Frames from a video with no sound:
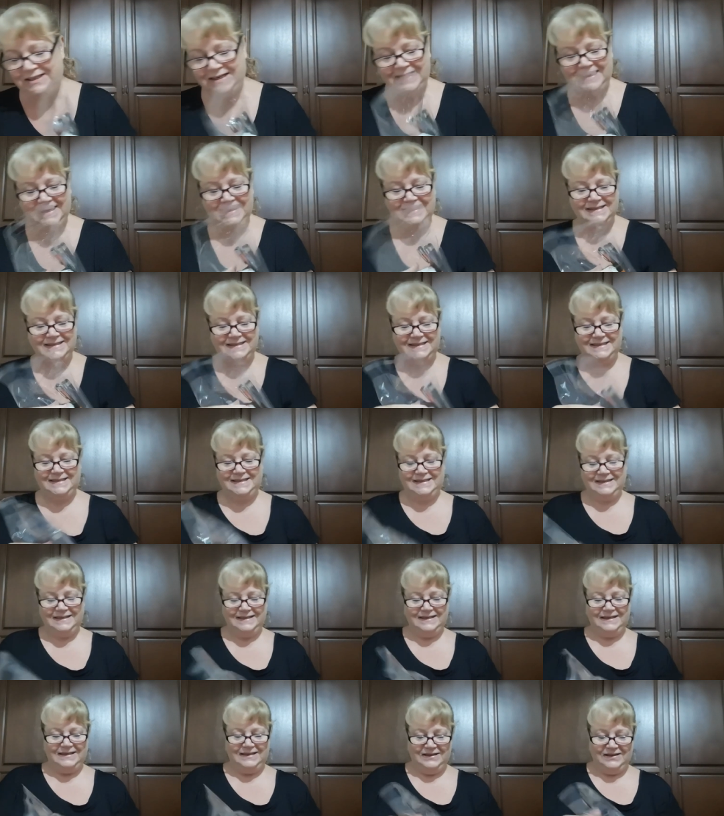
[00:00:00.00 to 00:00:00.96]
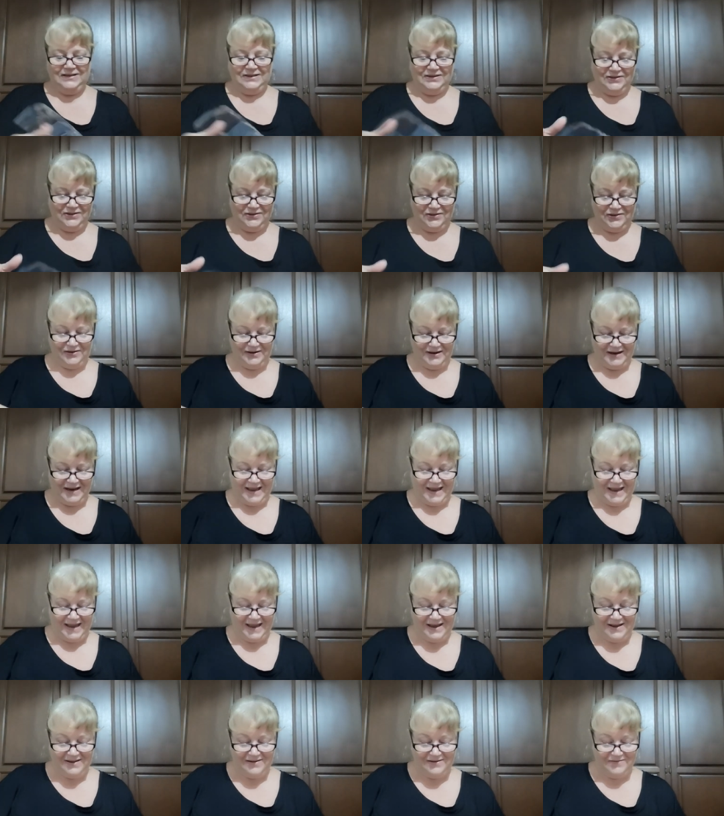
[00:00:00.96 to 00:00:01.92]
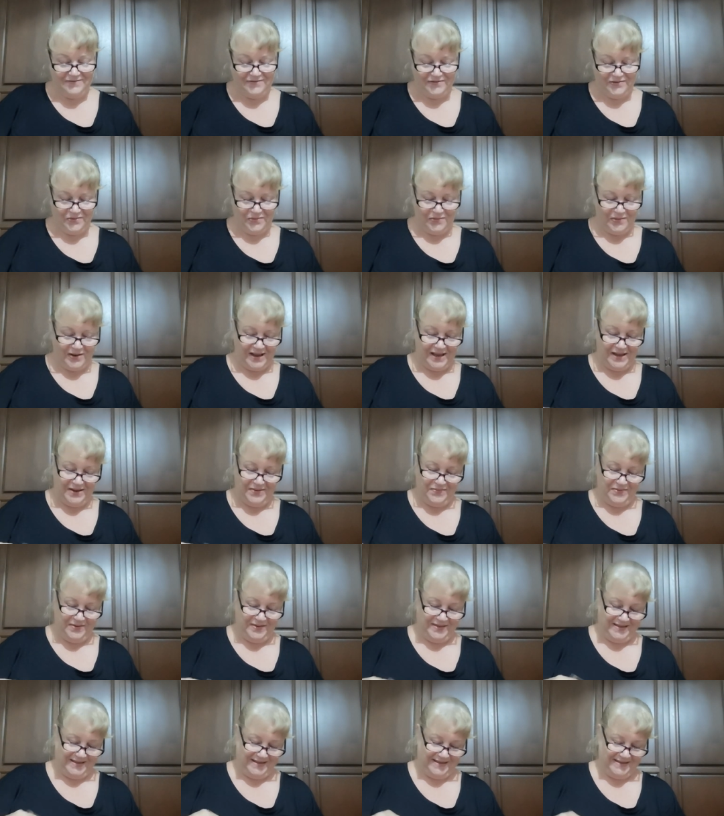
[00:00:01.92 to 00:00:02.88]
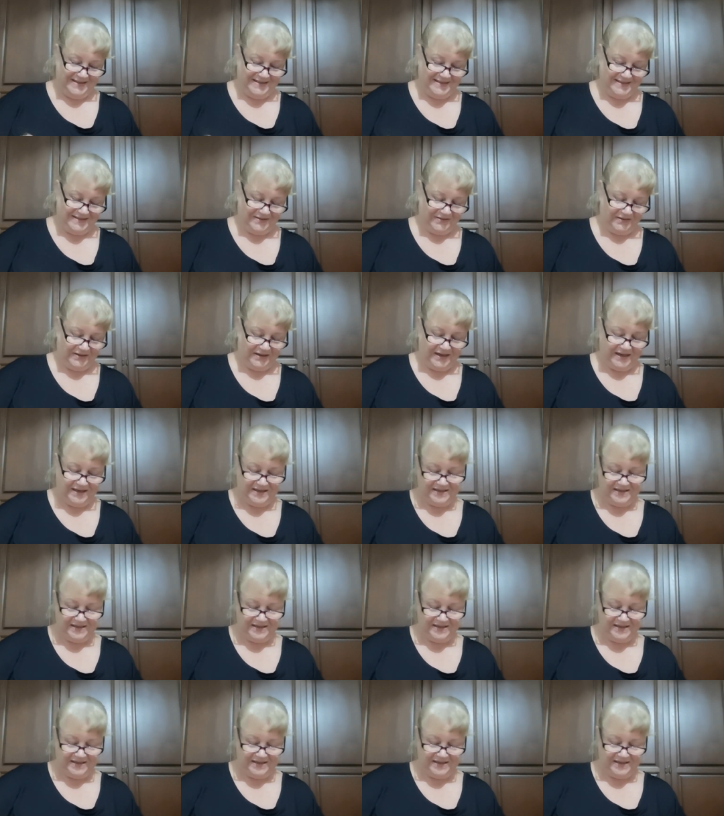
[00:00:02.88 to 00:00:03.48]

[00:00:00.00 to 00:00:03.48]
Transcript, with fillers: she has gone out of her way with this.